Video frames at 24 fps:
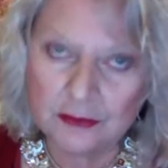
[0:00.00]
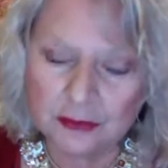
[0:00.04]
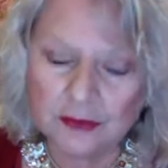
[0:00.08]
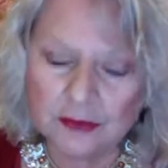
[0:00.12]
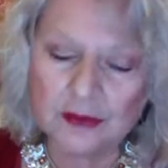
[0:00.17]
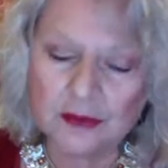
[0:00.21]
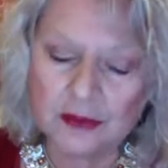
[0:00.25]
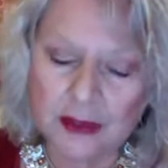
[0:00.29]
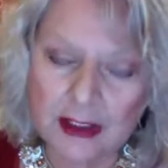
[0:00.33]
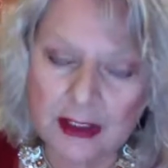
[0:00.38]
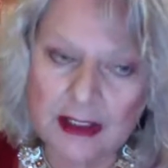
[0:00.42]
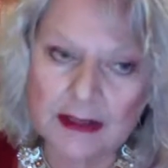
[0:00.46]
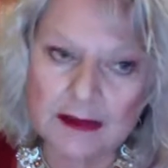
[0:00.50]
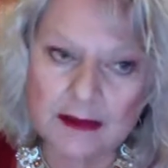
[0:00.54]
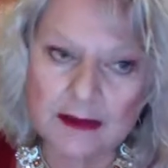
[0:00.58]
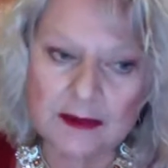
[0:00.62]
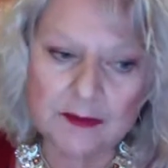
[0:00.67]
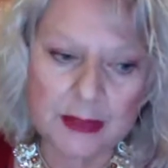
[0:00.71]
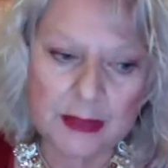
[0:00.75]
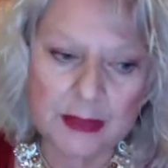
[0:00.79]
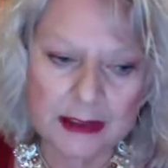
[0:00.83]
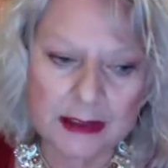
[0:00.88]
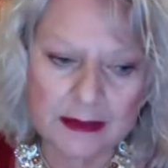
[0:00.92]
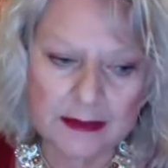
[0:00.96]
tour guided
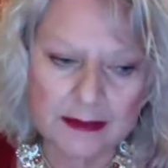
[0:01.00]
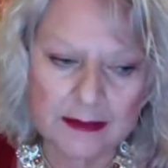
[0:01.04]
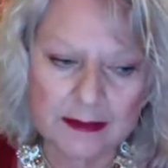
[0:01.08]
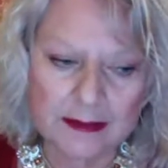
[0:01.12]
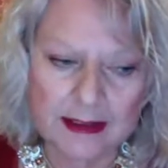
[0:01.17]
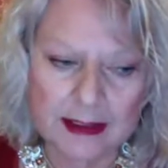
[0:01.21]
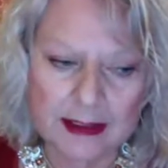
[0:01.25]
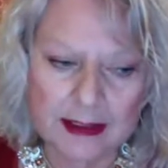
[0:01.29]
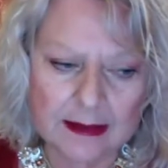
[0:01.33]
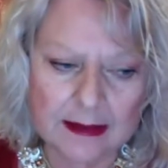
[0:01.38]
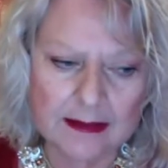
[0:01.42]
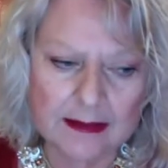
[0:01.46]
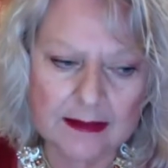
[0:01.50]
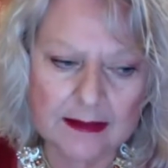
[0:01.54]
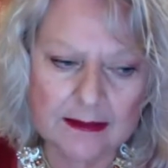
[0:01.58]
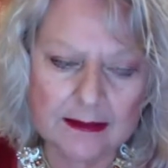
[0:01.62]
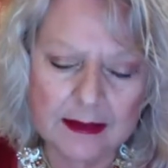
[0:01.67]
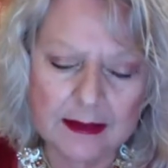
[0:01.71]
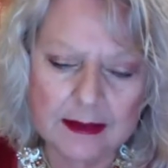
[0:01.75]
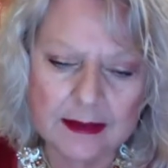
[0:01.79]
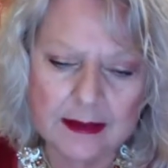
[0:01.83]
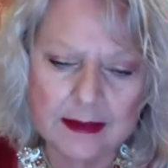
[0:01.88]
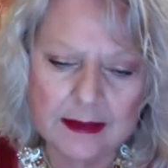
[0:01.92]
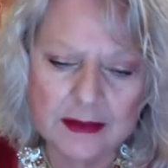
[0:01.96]
by the guide,
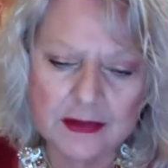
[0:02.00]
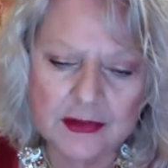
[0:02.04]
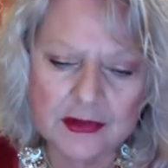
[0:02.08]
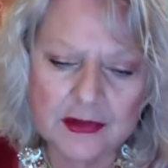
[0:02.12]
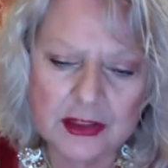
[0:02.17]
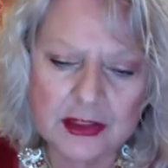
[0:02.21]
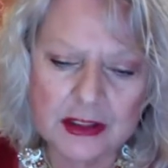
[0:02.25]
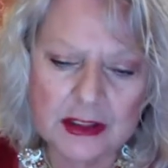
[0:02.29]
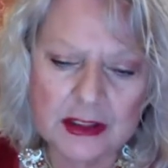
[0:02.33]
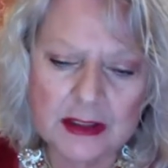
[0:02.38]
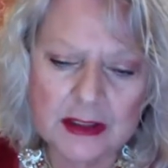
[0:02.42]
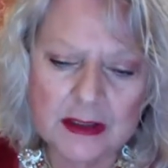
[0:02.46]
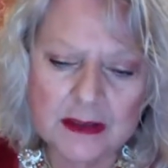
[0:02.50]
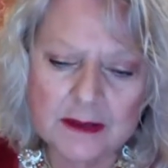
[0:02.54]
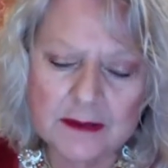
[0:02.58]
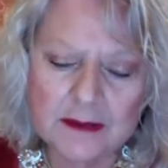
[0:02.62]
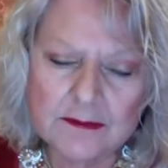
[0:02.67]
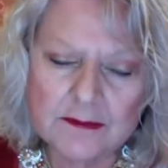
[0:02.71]
she